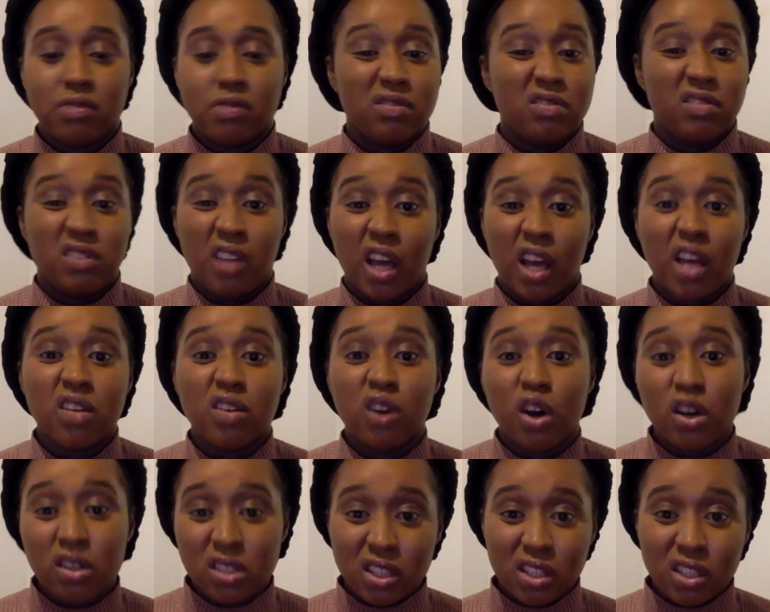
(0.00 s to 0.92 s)
like a
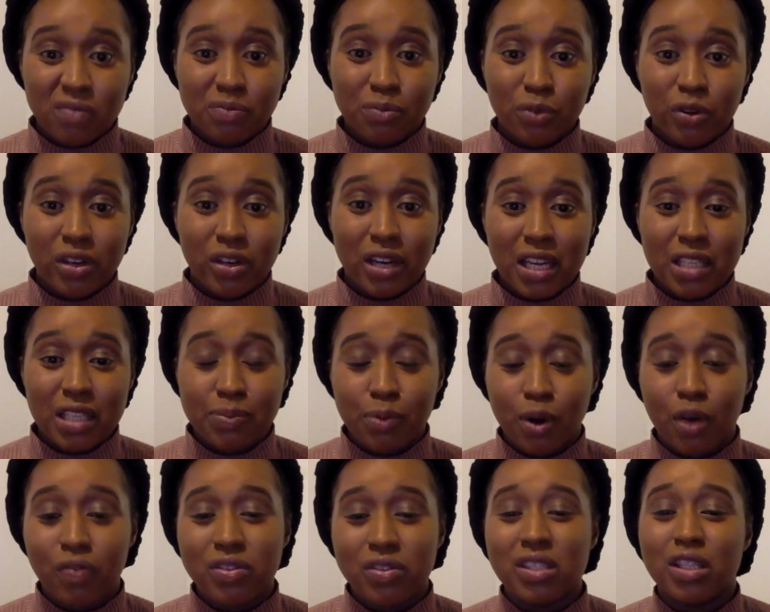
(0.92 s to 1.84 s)
doctor, more or less, but
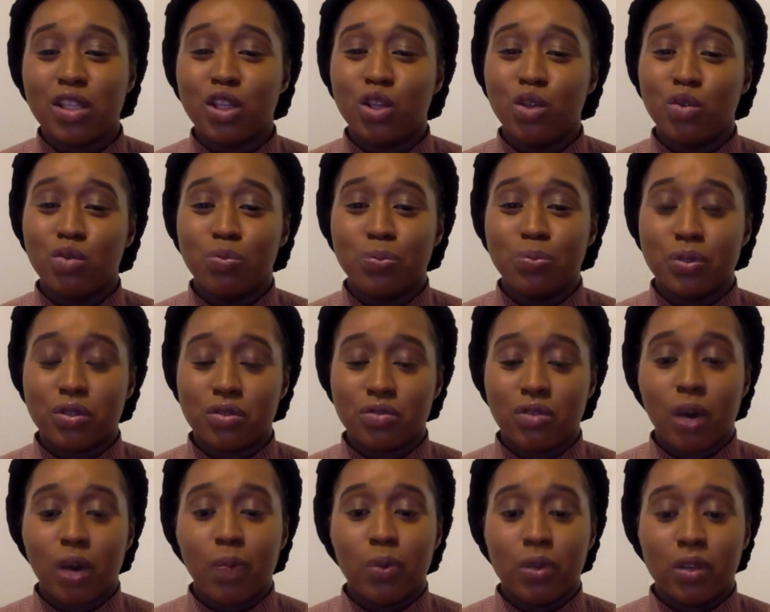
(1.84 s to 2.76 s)
obviously you
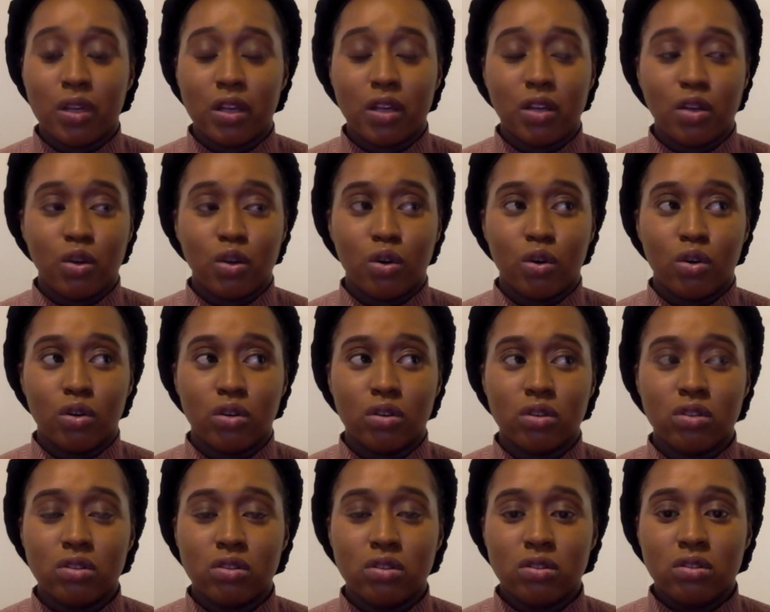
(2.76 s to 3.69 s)
prescribe within your
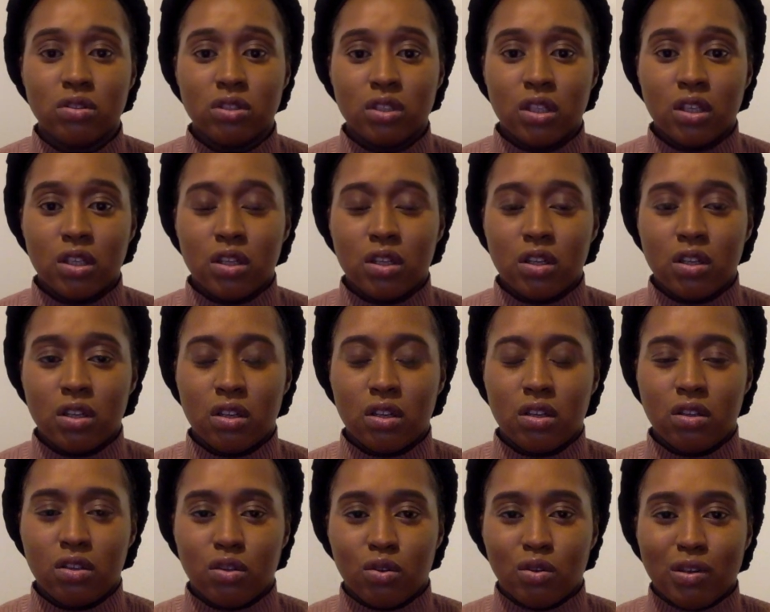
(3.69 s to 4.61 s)

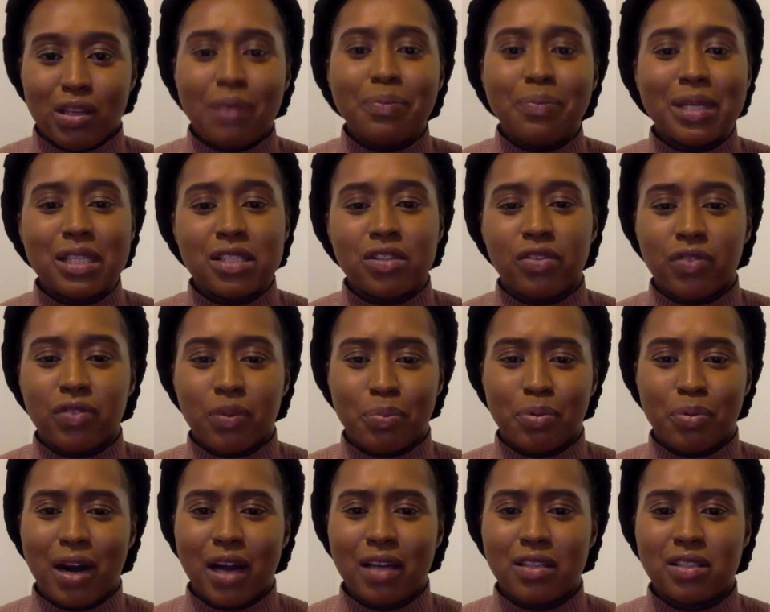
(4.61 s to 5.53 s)
limits of the
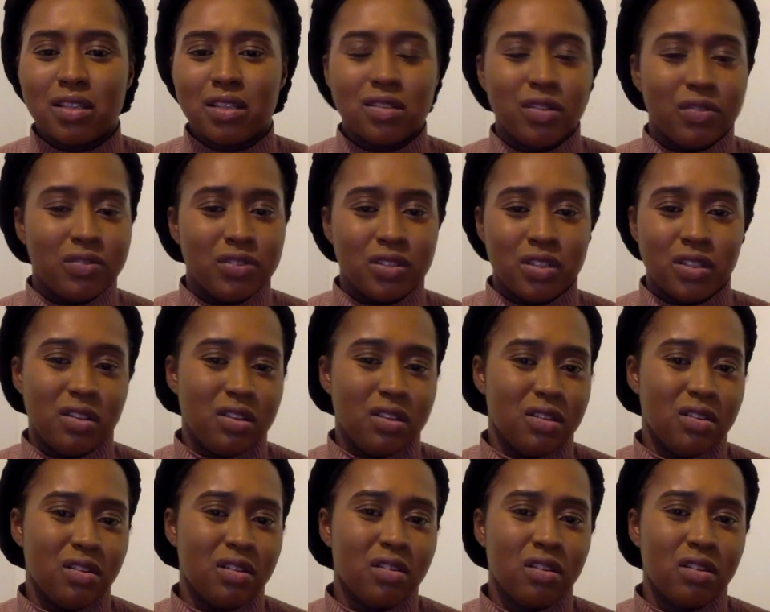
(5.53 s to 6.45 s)
practice. Obviously
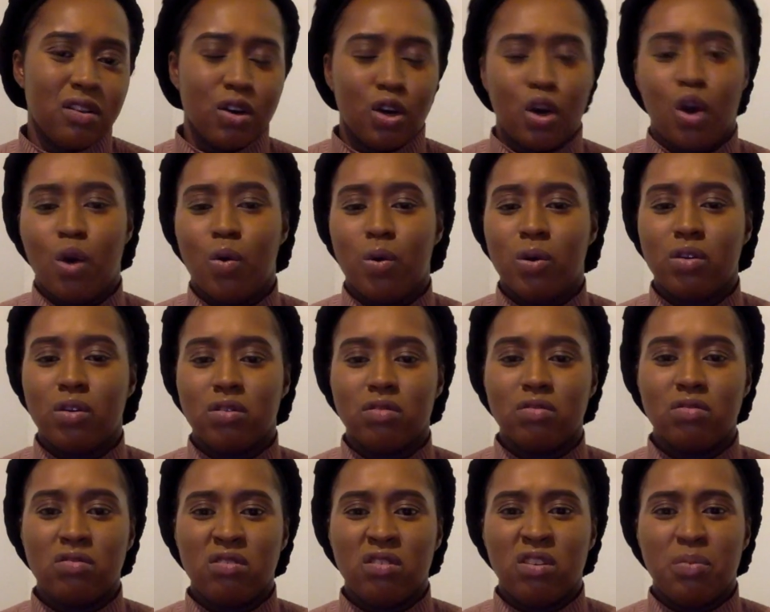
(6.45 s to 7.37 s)
you're not going to go and
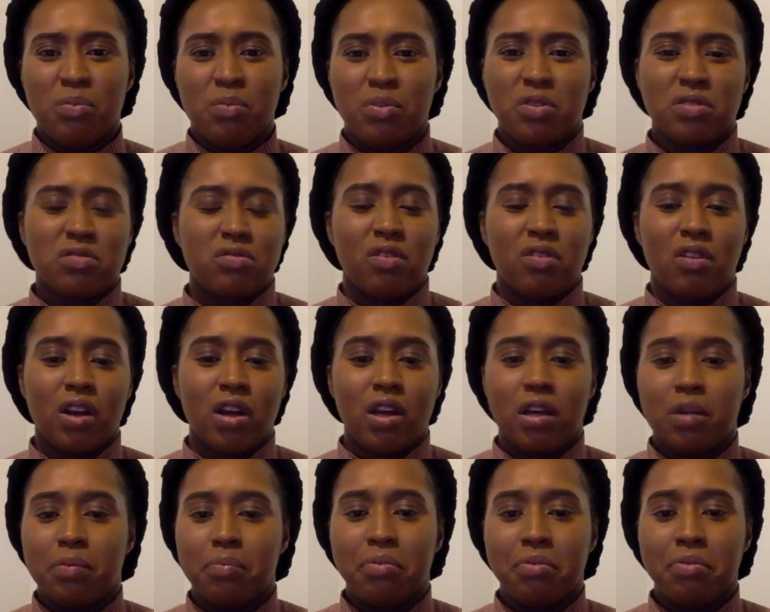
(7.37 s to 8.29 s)

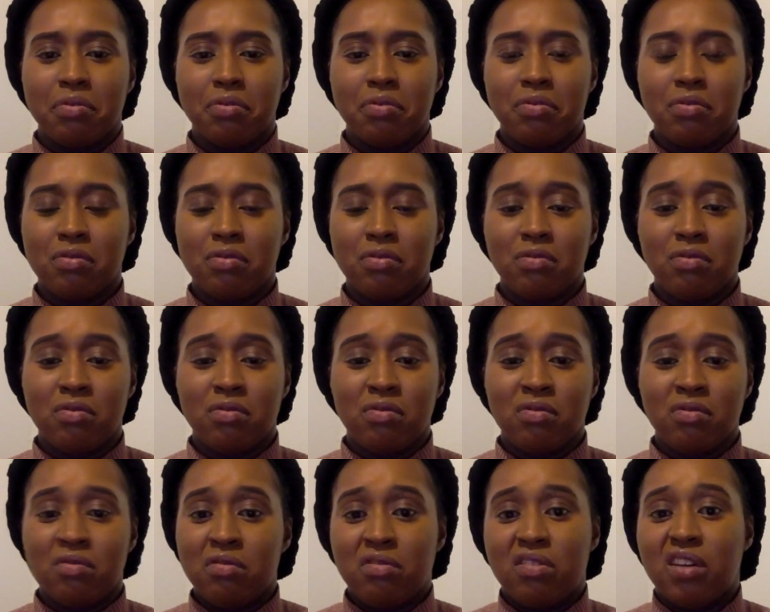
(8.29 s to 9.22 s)
prescribe,
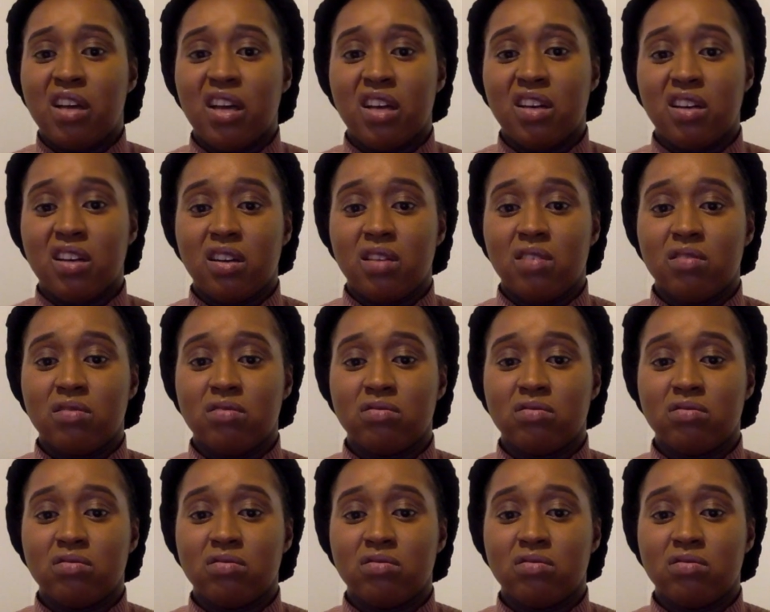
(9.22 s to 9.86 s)
I don't know,